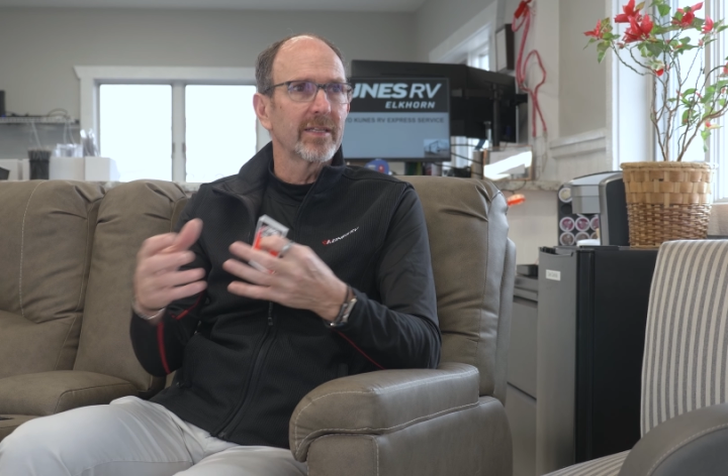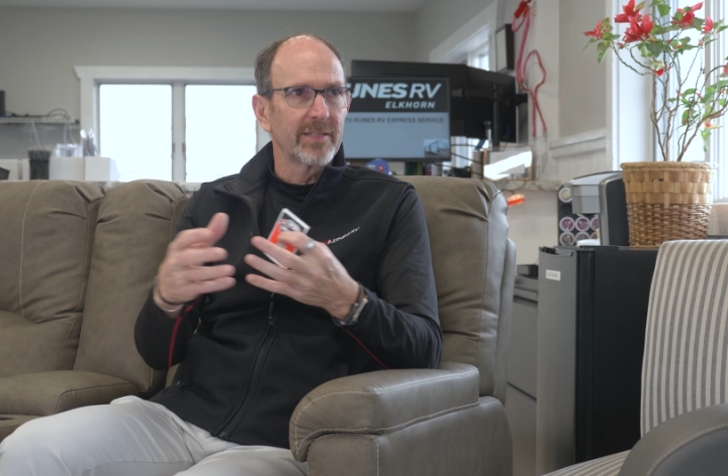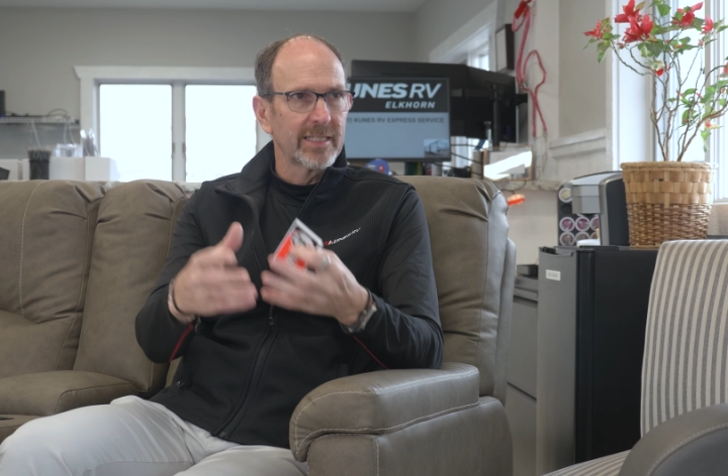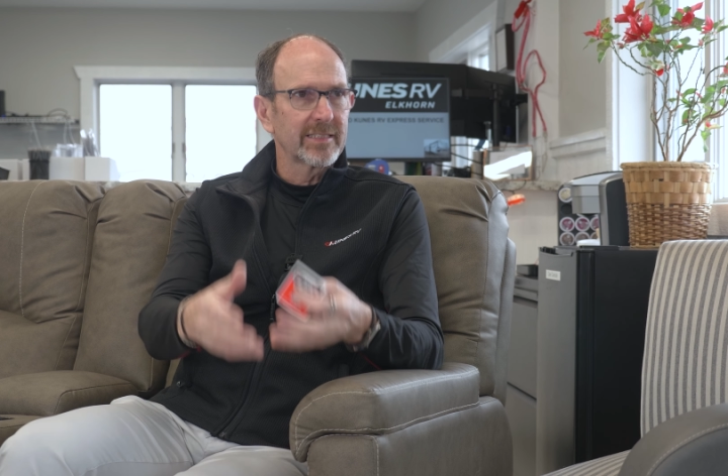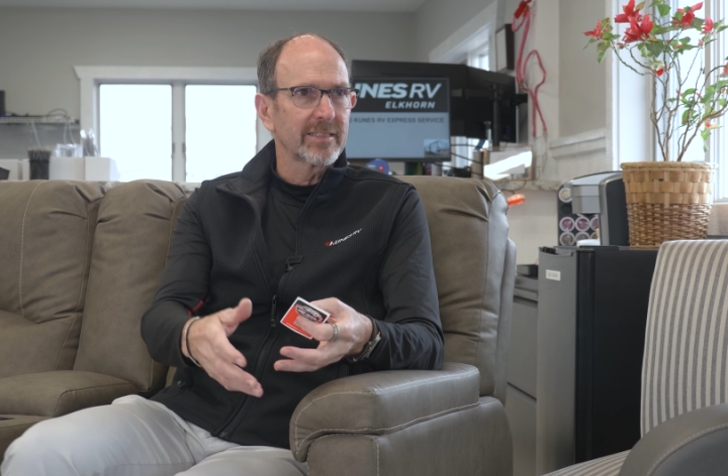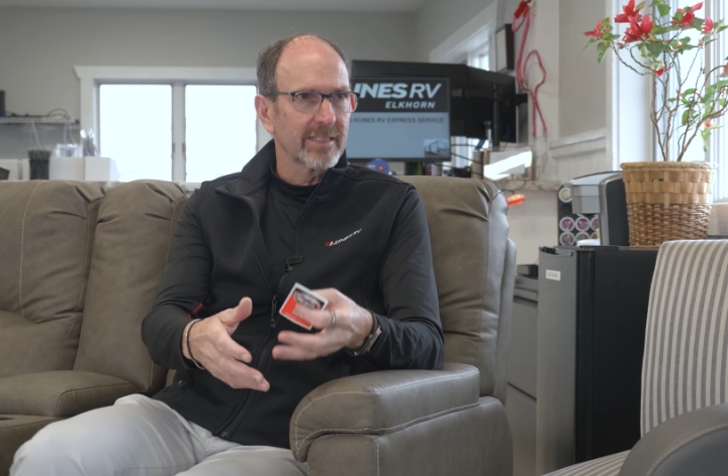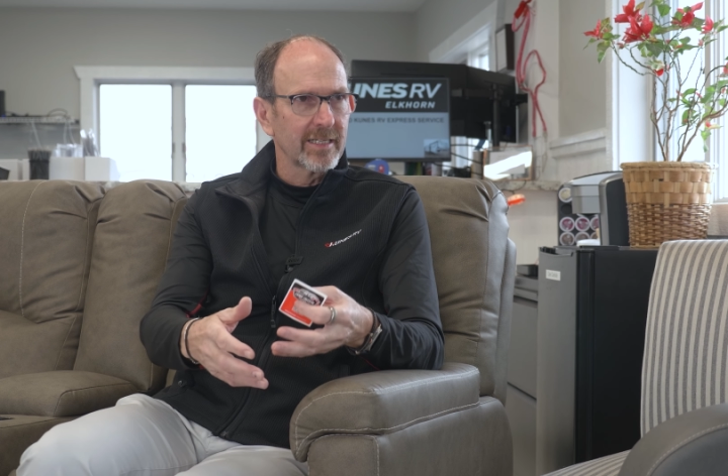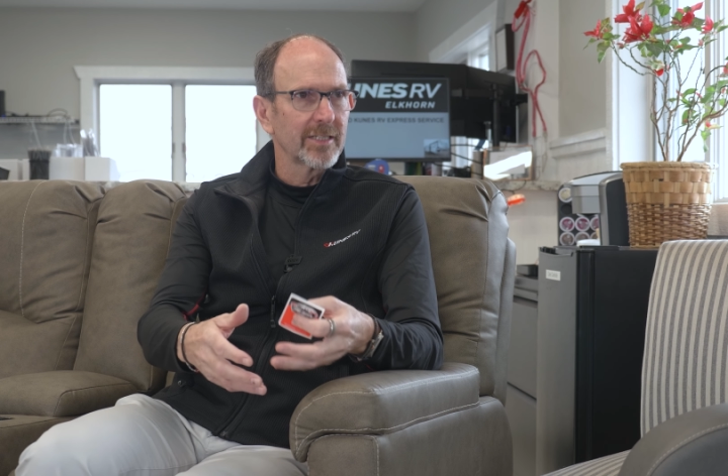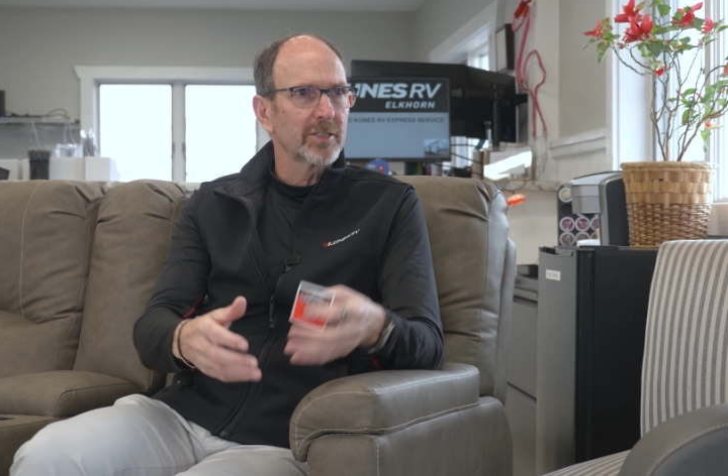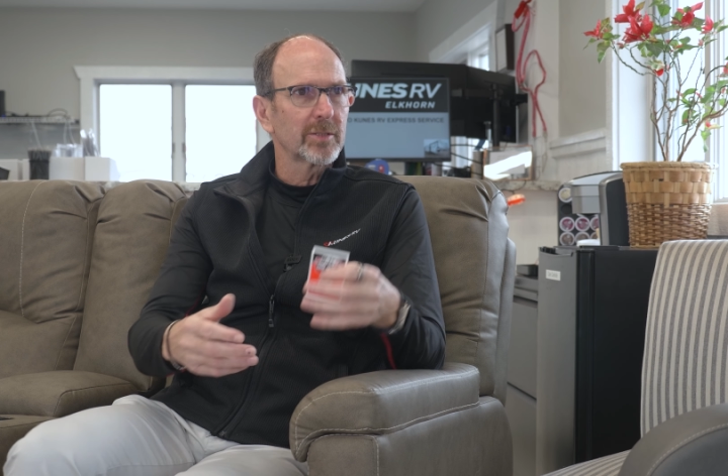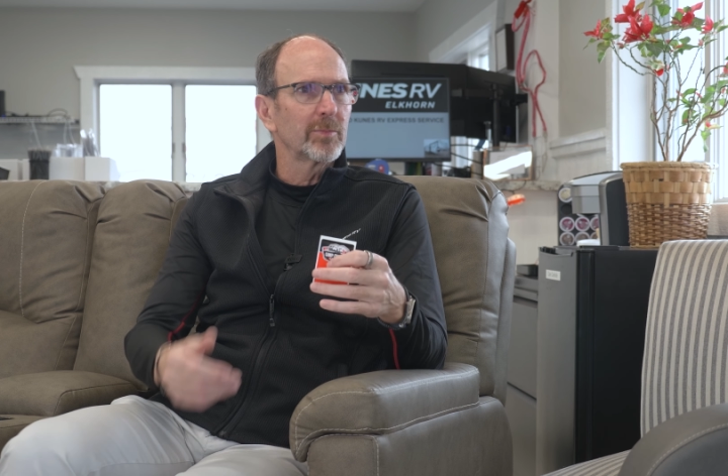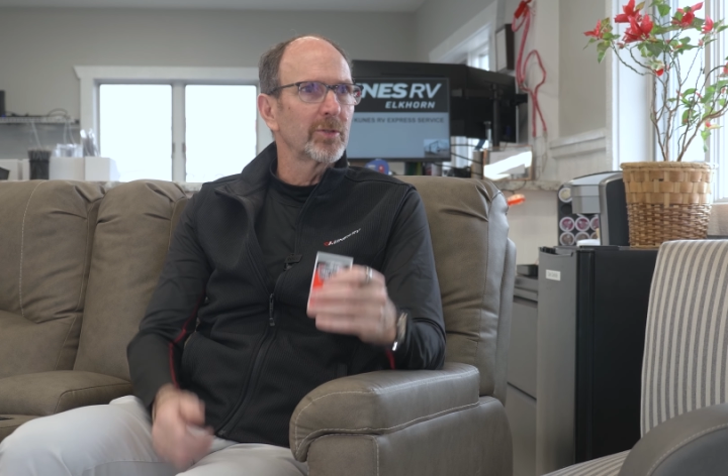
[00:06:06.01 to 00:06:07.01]
and that's the
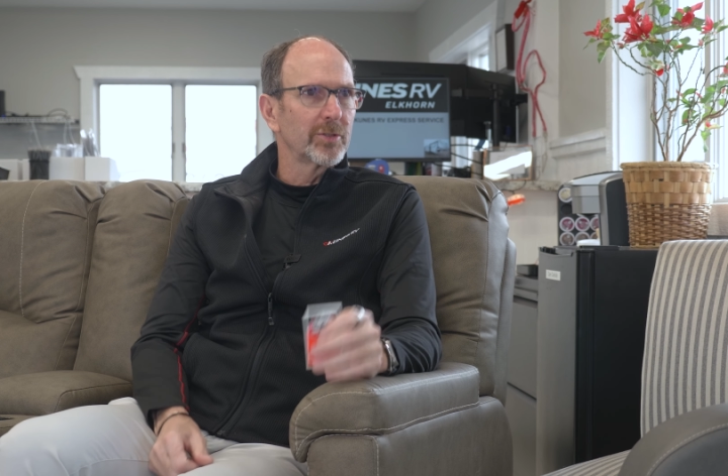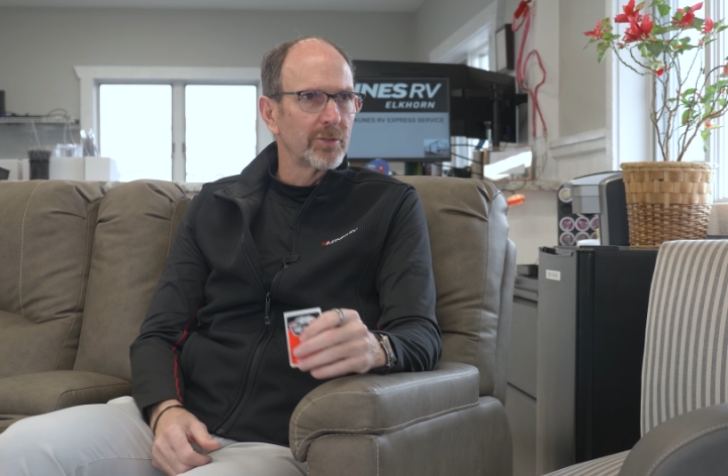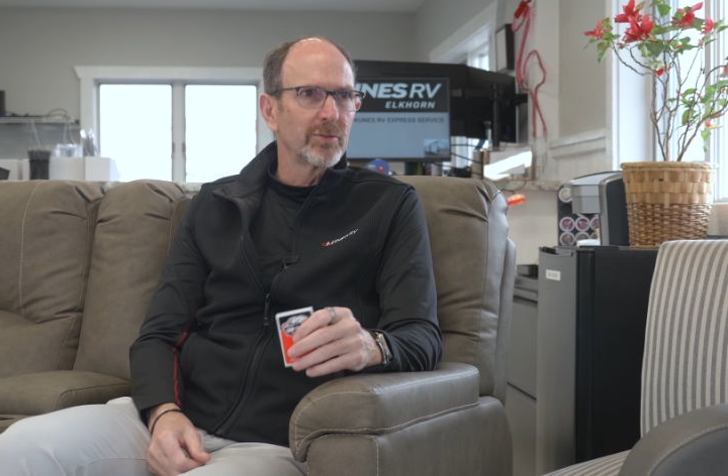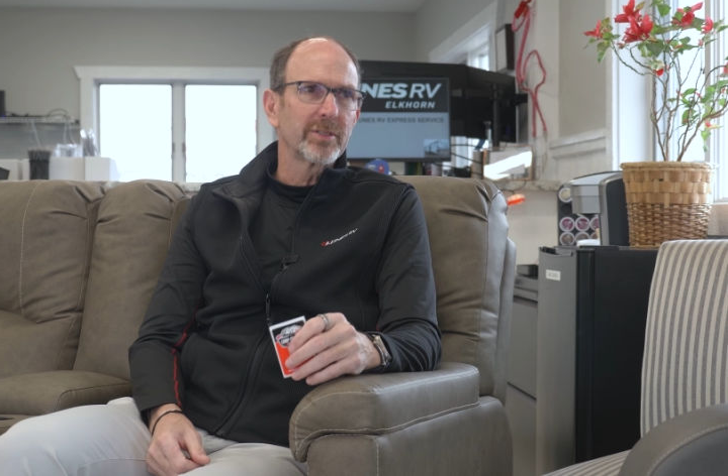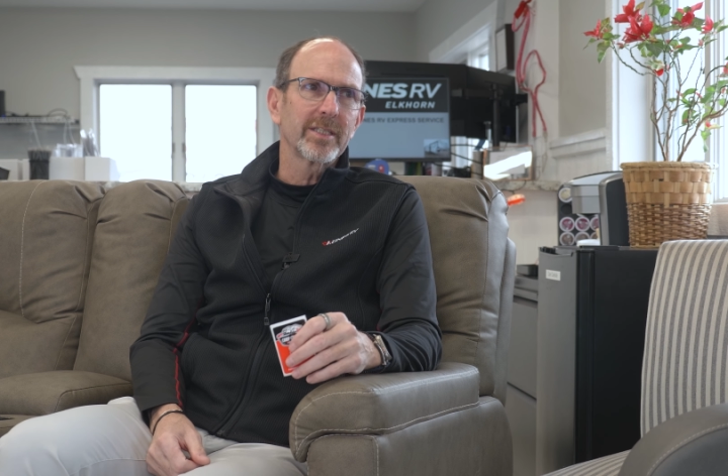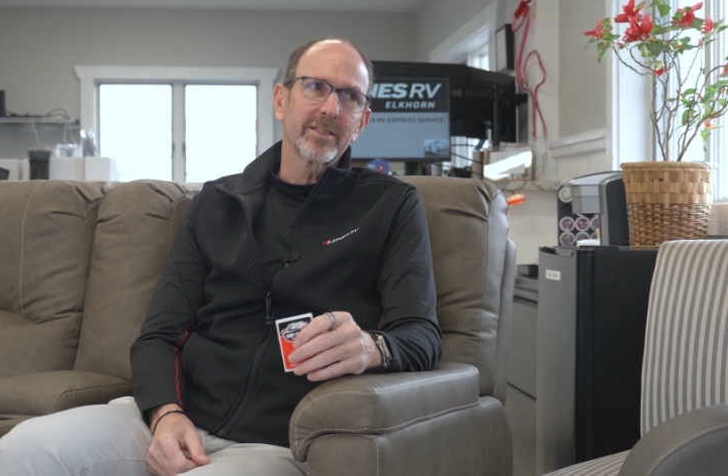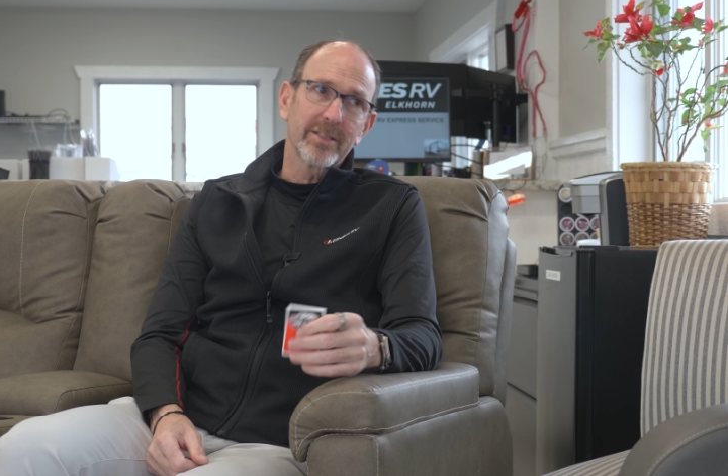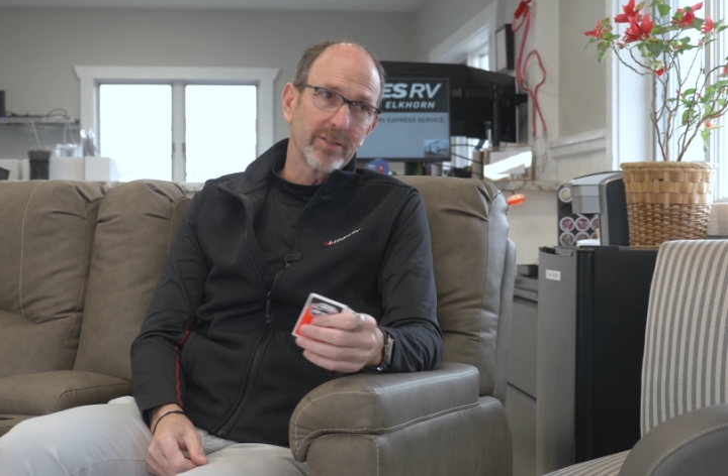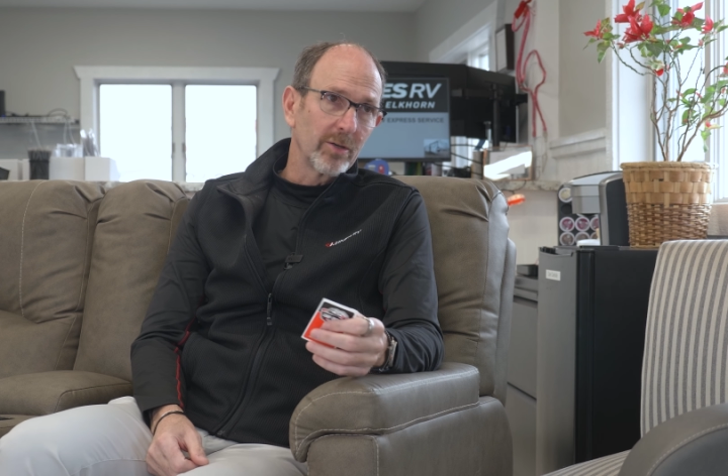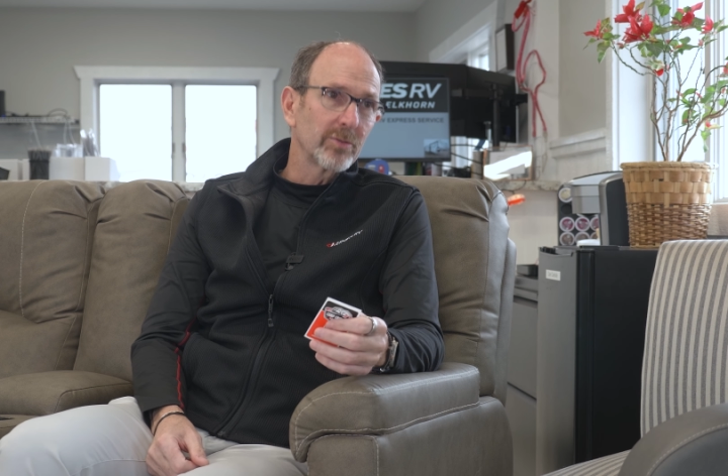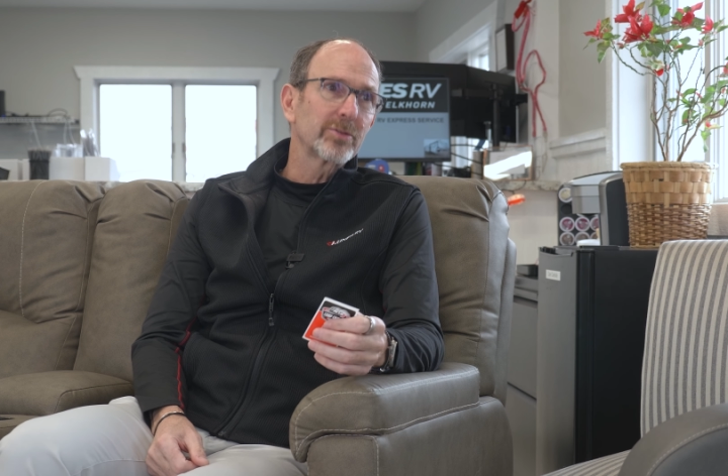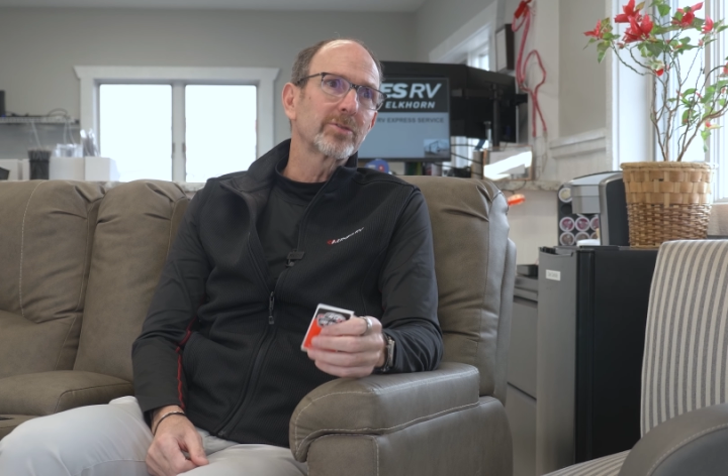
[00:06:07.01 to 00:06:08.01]
customer using the
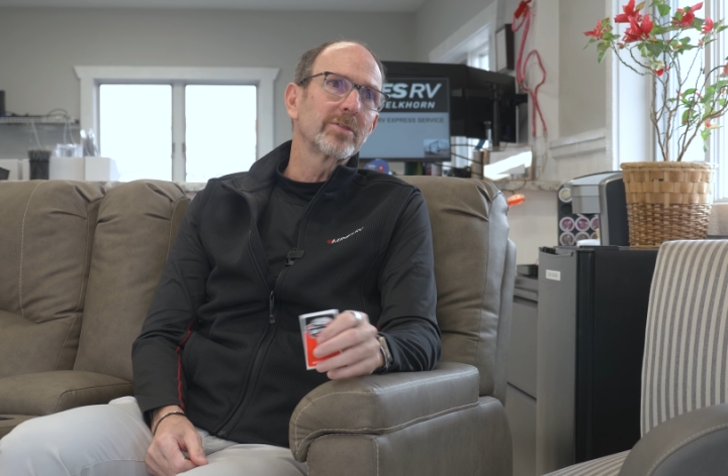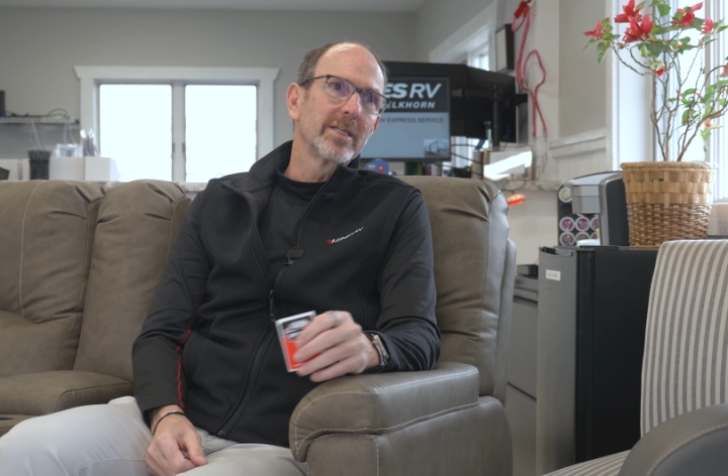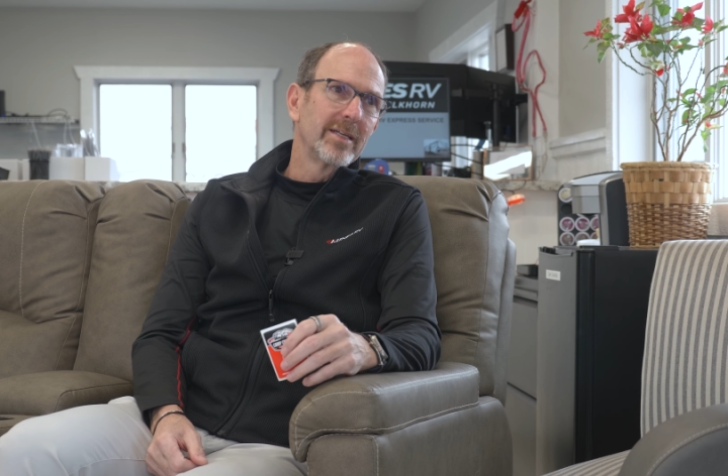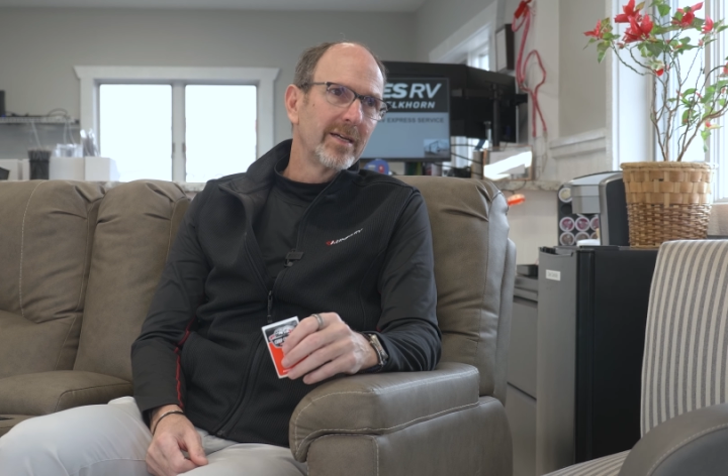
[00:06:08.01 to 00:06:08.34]
coach.